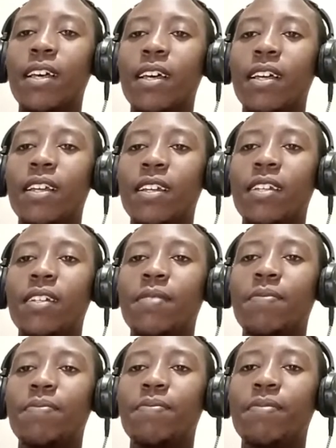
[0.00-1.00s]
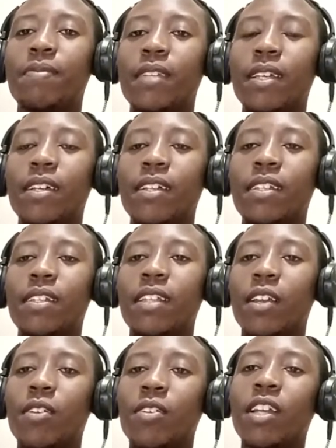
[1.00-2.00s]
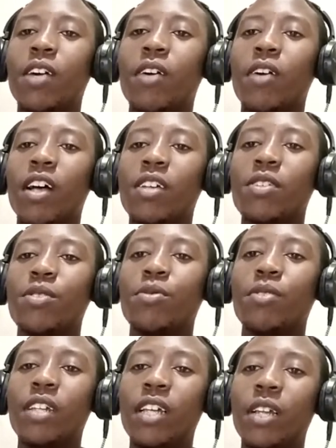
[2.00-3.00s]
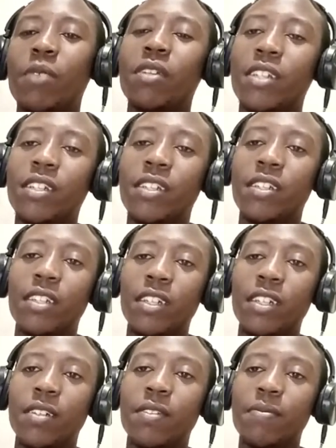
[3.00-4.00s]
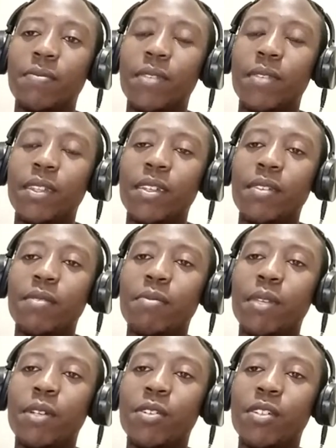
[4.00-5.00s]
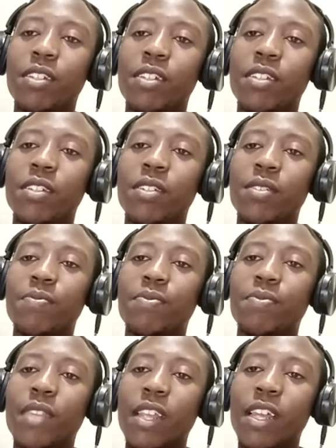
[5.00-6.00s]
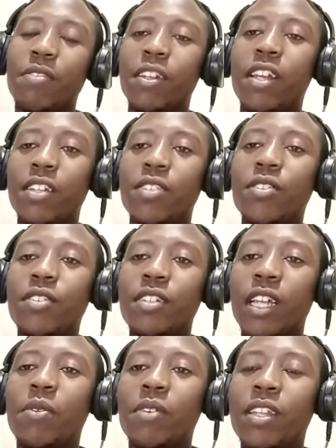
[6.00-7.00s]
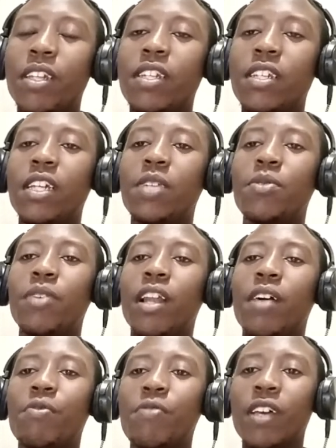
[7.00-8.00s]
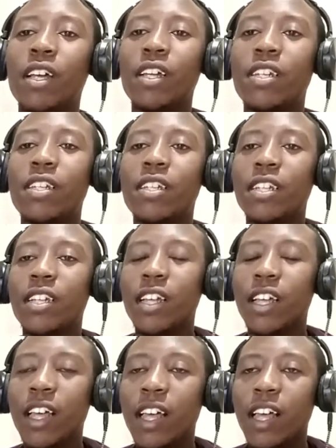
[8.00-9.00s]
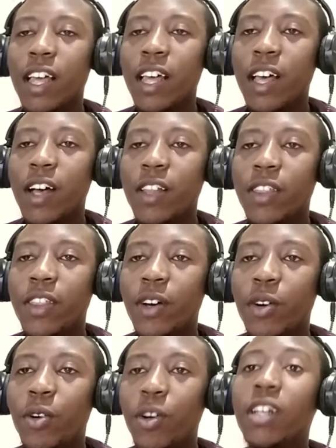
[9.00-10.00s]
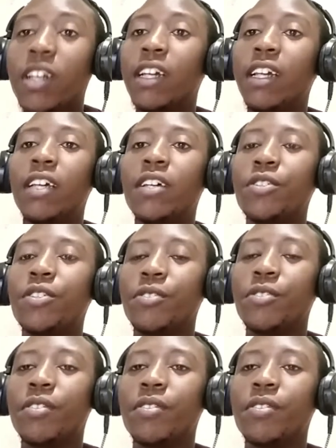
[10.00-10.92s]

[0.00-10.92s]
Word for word: And the Lord now has to deal with this sin because if he does not deal with it, it will affect the whole creation.